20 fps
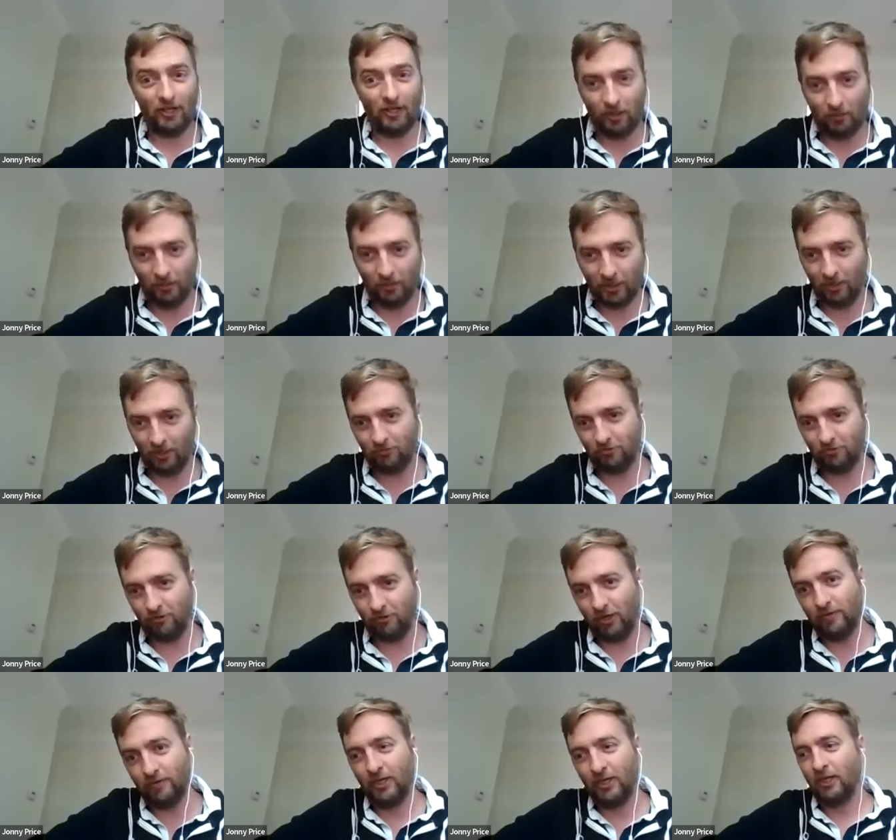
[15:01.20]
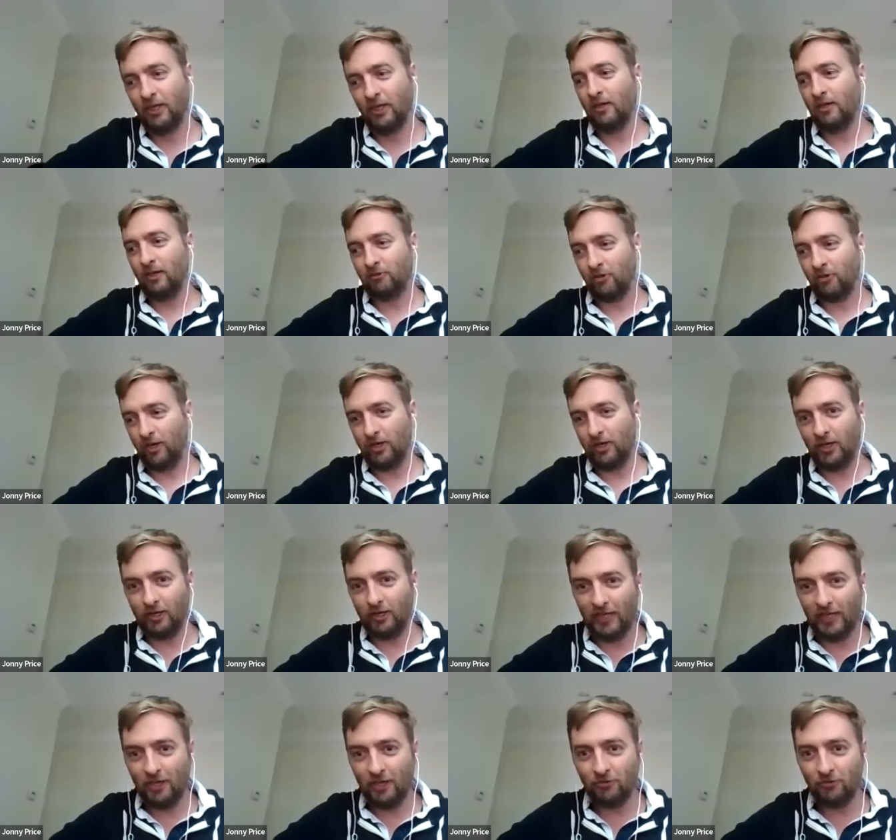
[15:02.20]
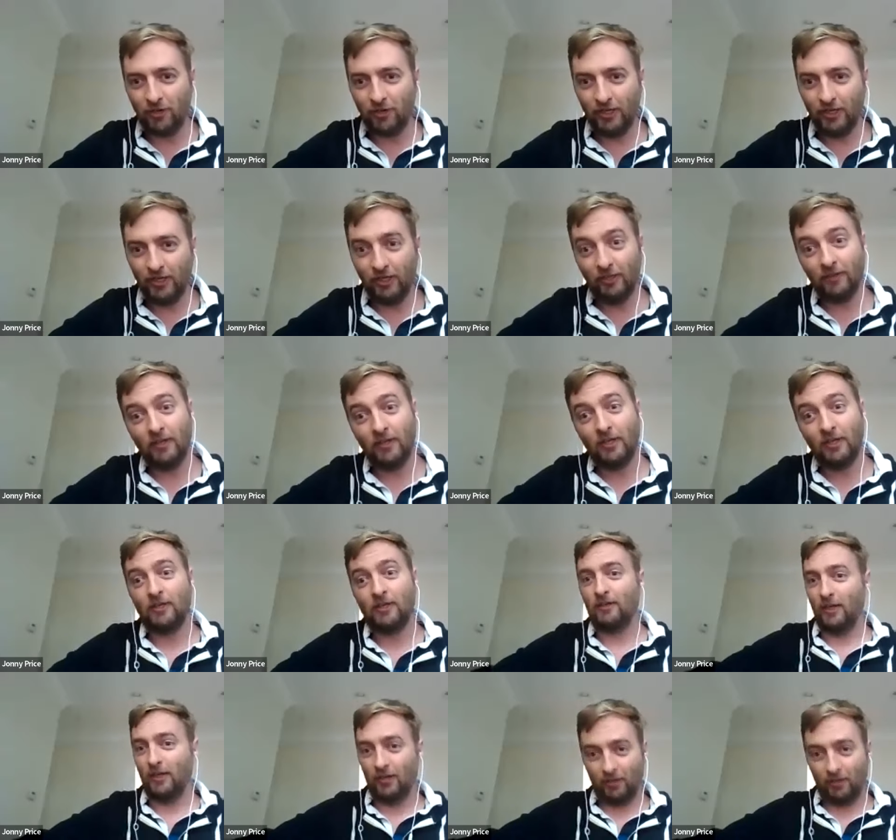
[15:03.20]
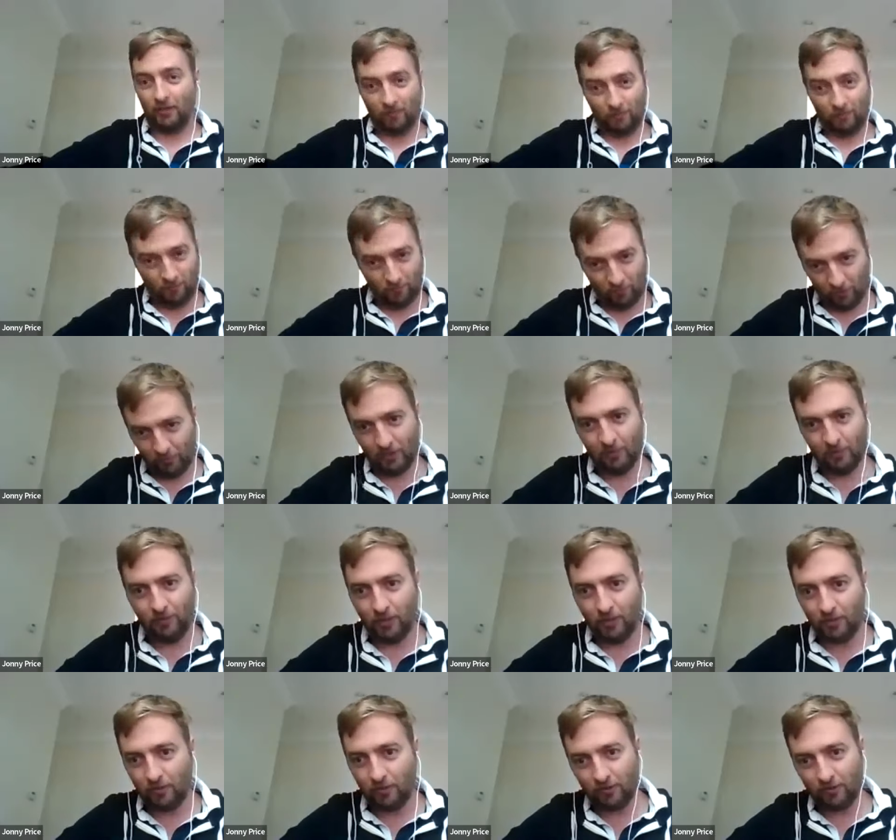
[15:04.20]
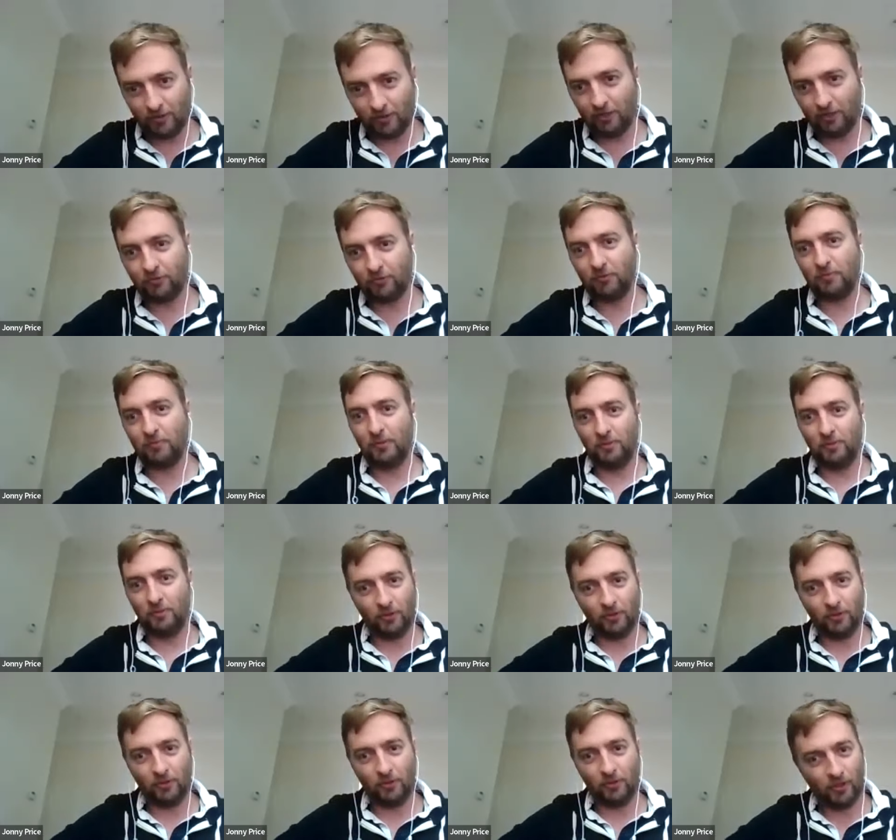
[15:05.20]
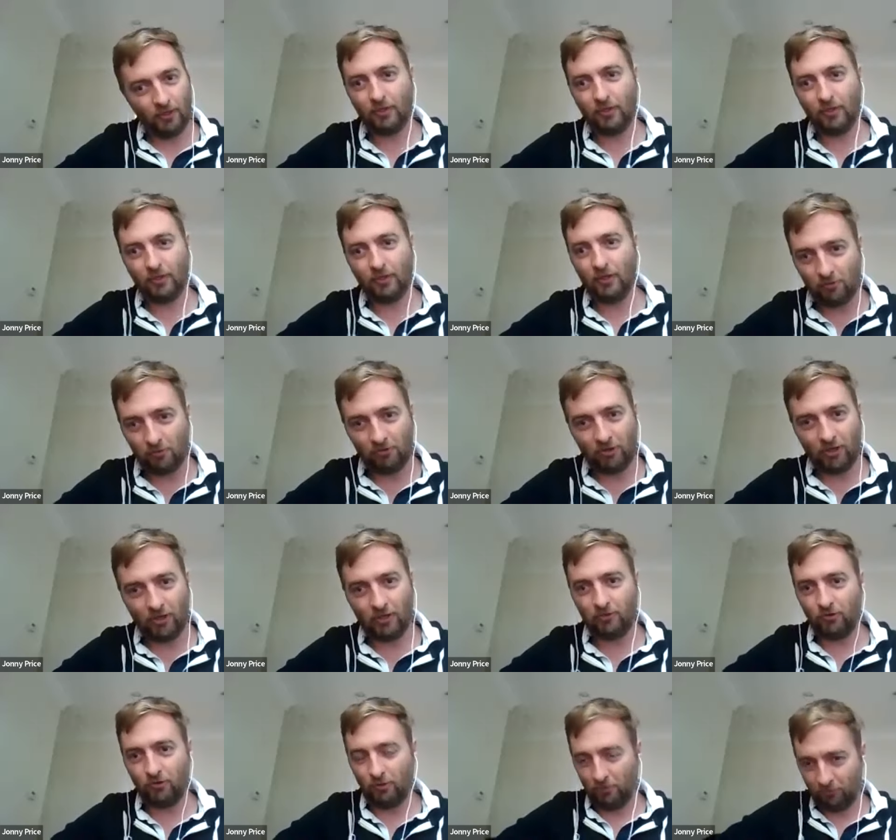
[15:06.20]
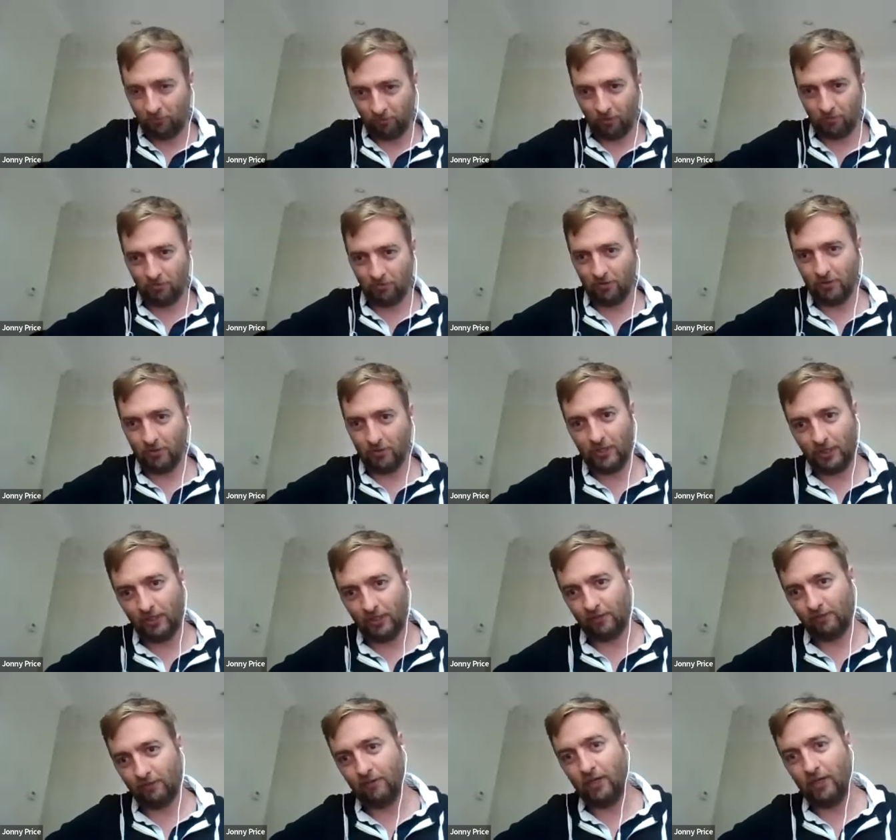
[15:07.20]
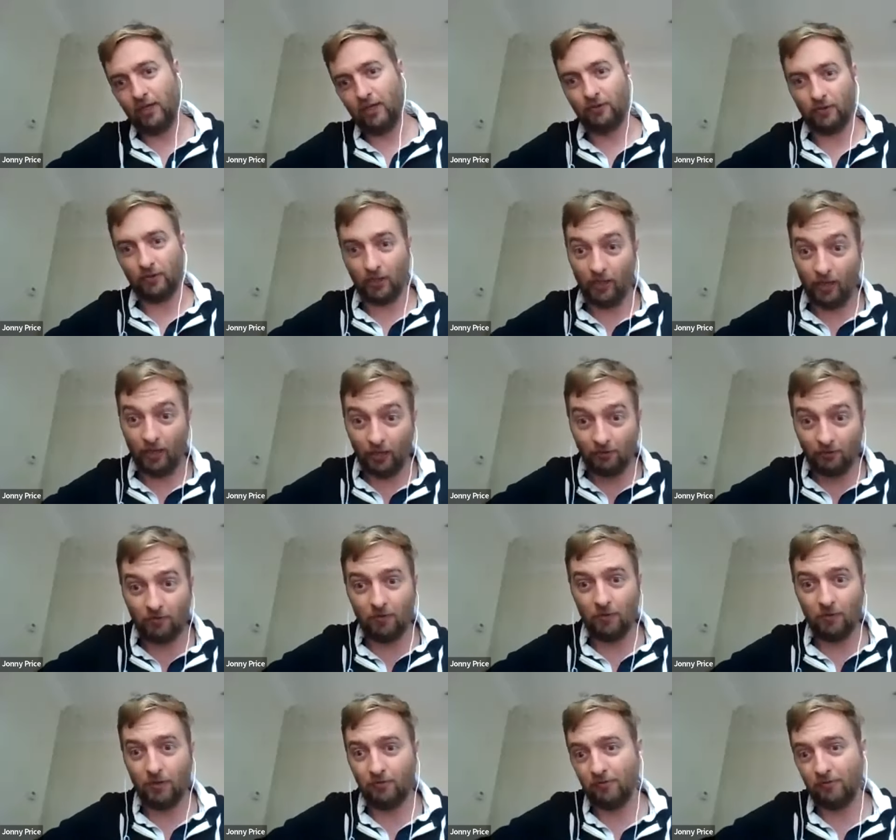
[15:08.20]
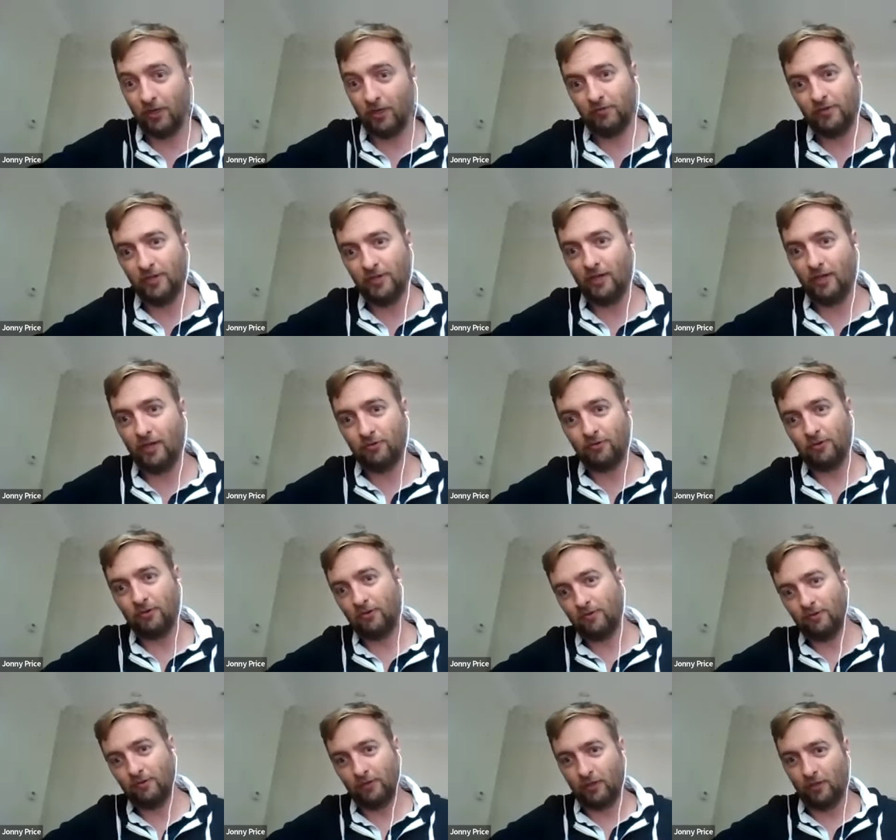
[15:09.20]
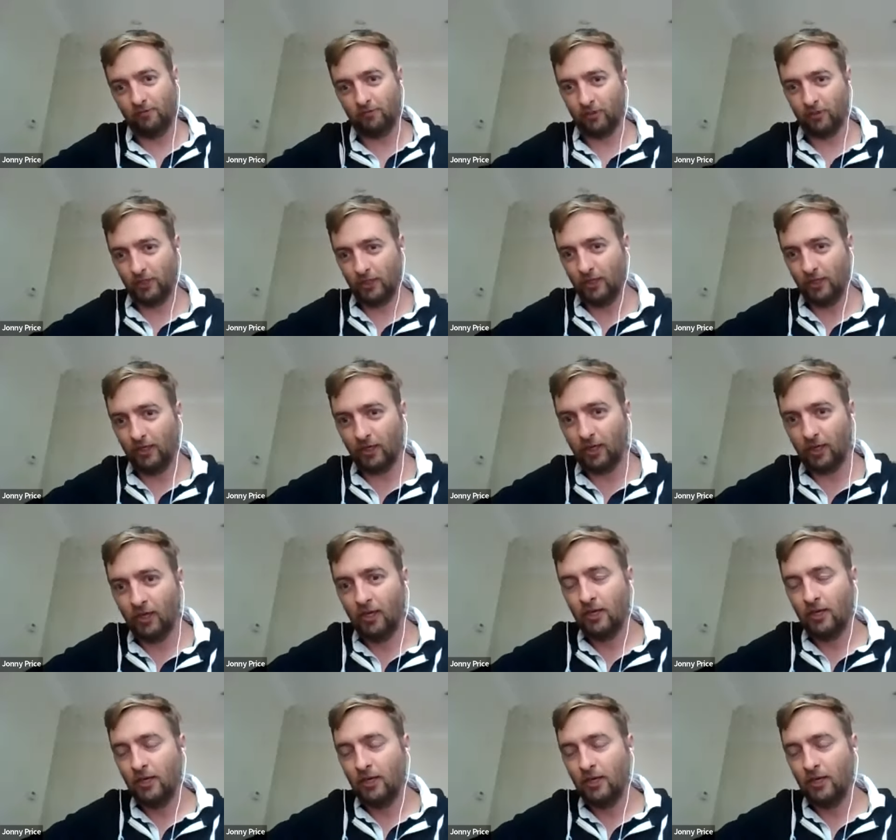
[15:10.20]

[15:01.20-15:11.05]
help make an intro trying to hire an engineer like probably one of your thousand people can can help share the job description on their linkedin or connect you with a friend of theirs that's looking for a gig